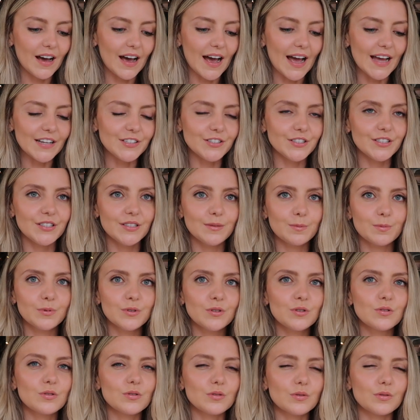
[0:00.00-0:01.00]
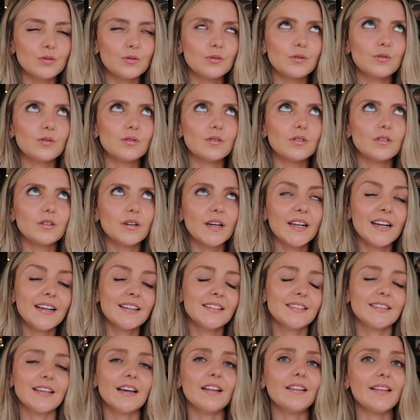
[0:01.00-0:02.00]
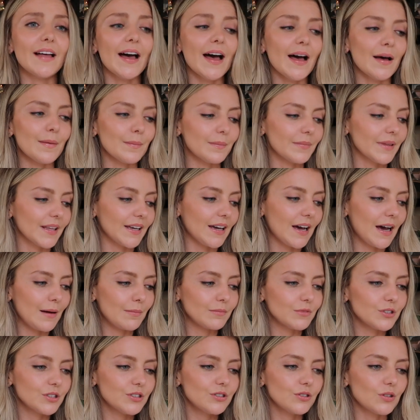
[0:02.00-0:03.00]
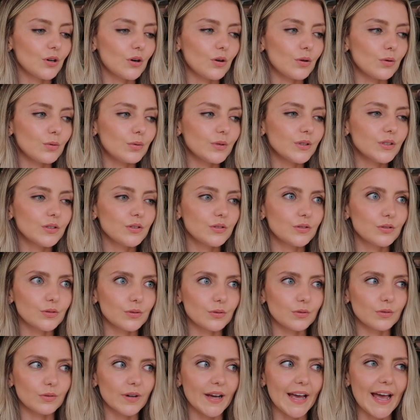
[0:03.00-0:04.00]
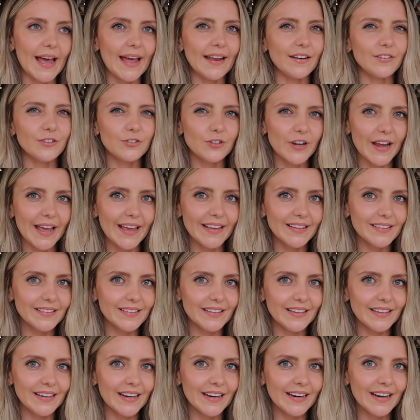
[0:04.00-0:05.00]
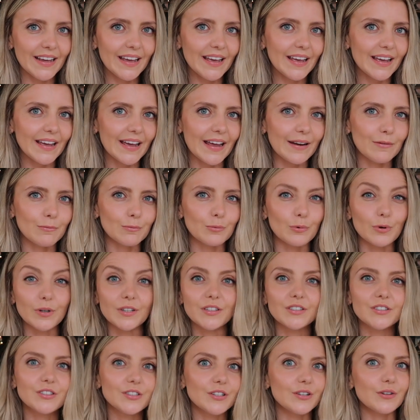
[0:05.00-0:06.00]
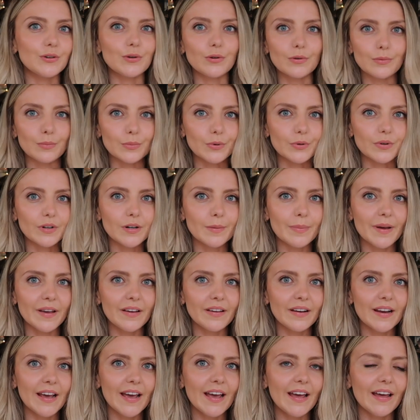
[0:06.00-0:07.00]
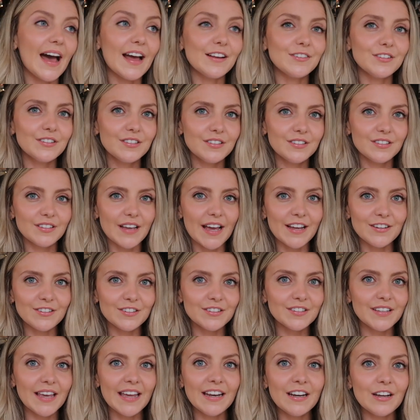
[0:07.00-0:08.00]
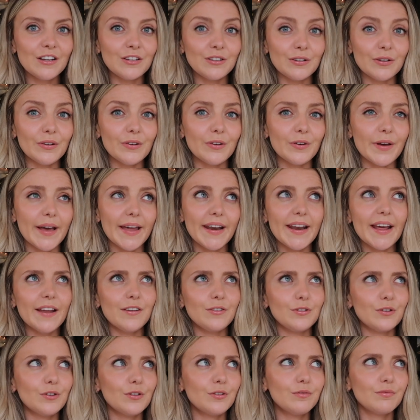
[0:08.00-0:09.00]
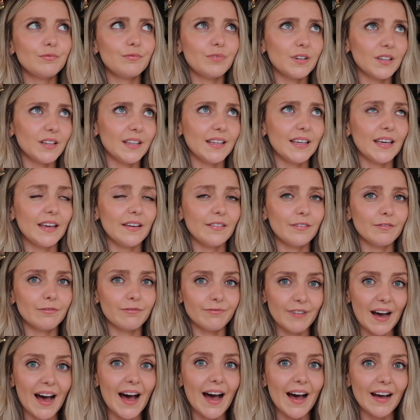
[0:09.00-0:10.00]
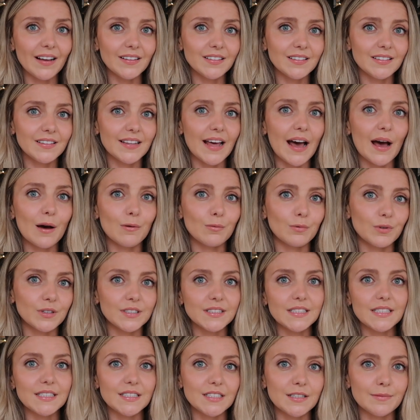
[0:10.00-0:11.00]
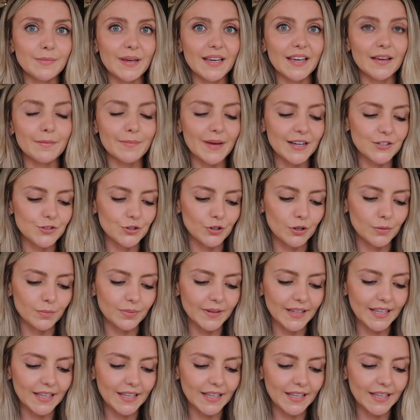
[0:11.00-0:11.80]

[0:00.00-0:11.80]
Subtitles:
I just was so, and I still am, like I'm just always so interested in it and want to know more about it. I just kind of knew, and I knew really fast that I wanted to make it my job.